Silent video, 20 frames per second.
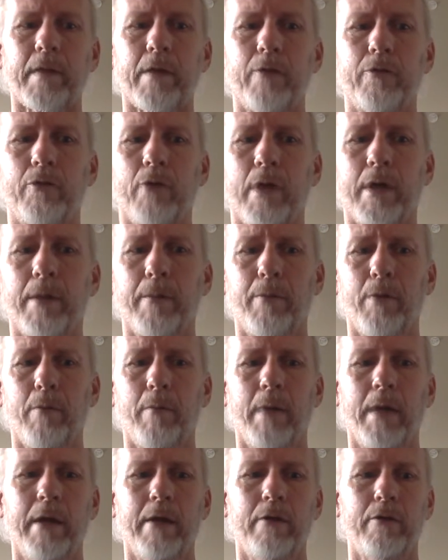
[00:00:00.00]
So I can put
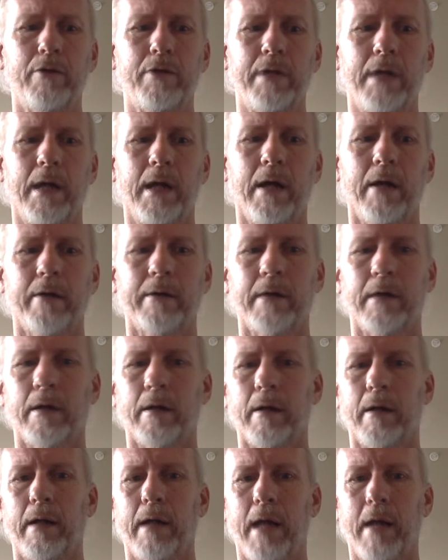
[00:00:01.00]
my energy out there
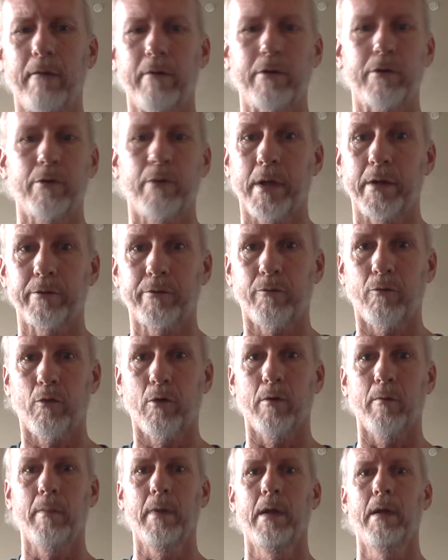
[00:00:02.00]
and have it
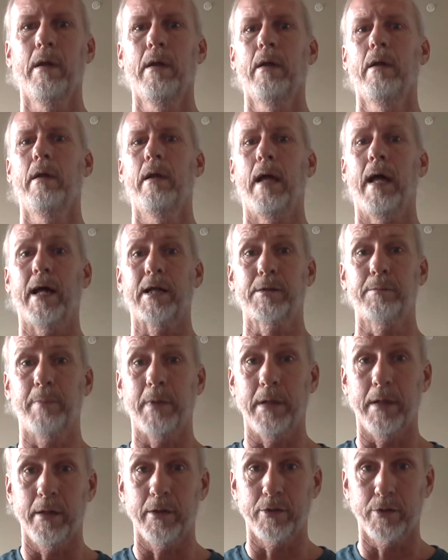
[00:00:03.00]
transform
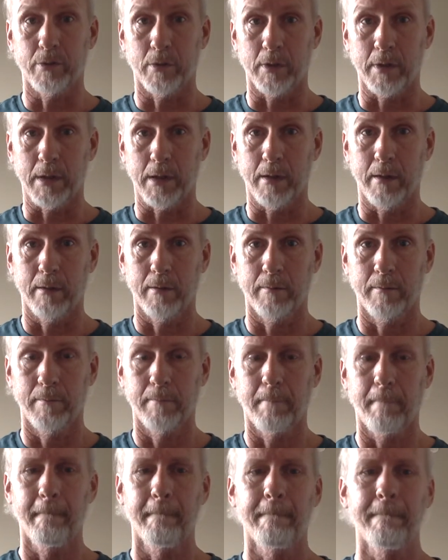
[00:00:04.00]
exponentially,
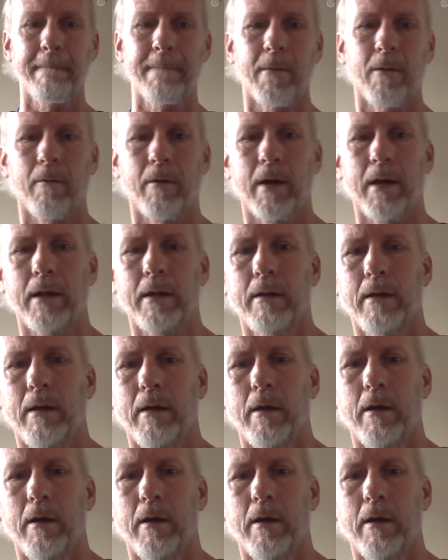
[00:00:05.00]
right?